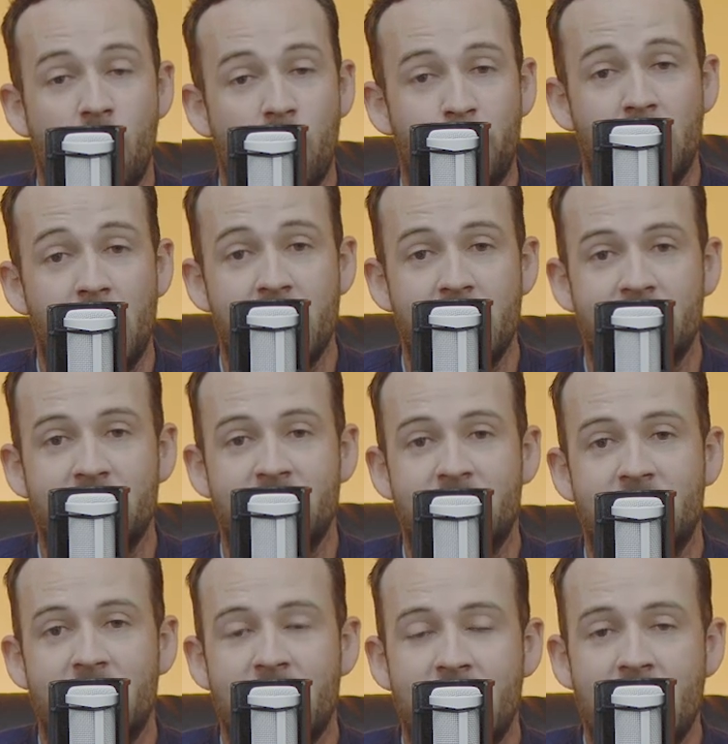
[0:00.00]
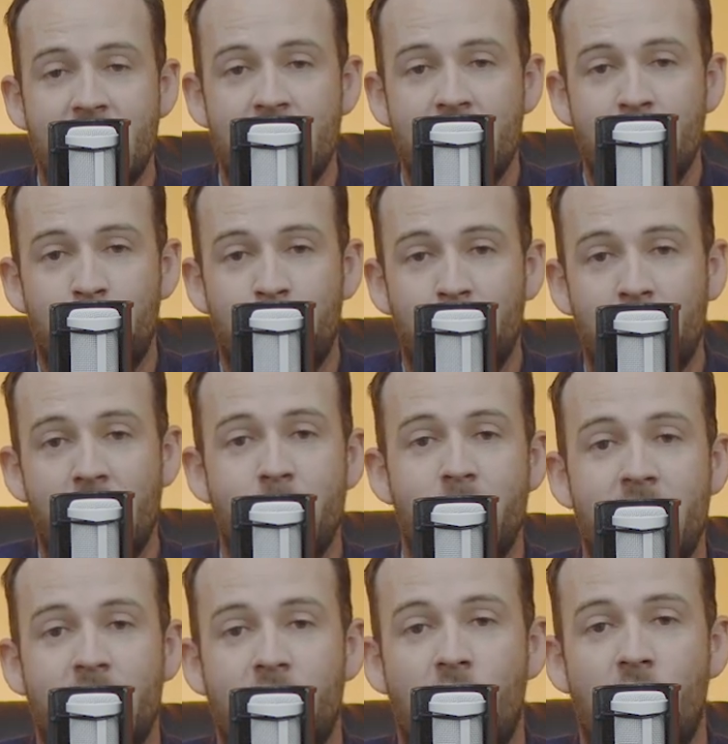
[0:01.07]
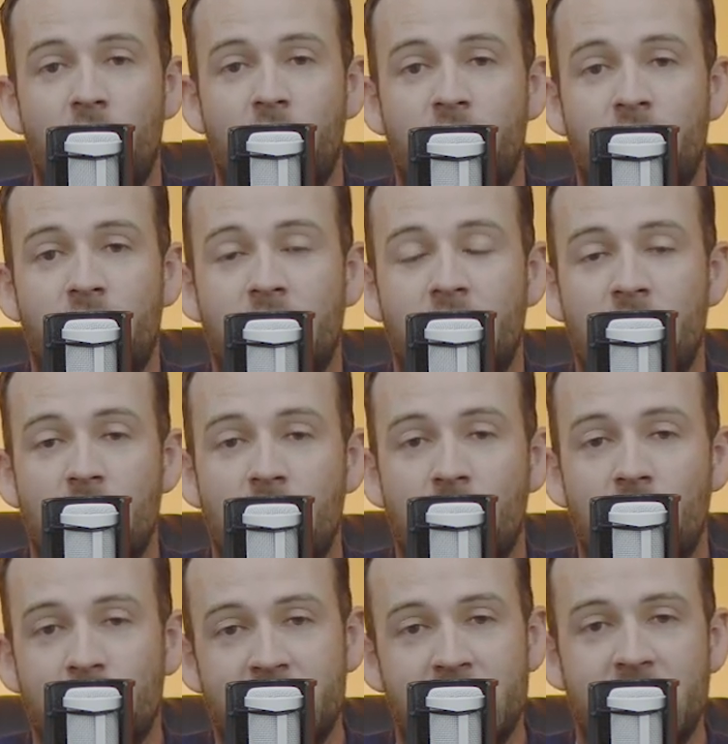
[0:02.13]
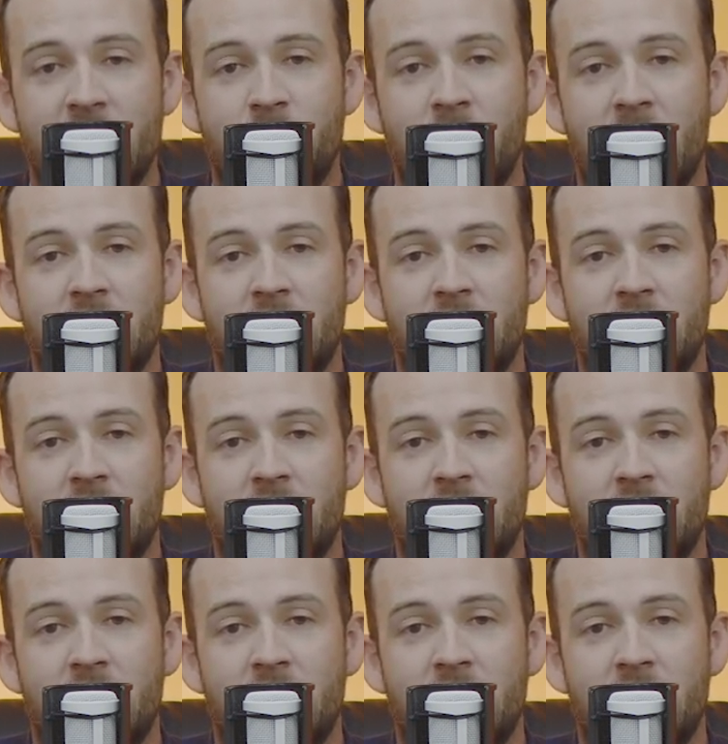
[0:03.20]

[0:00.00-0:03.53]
or players play better golf or teach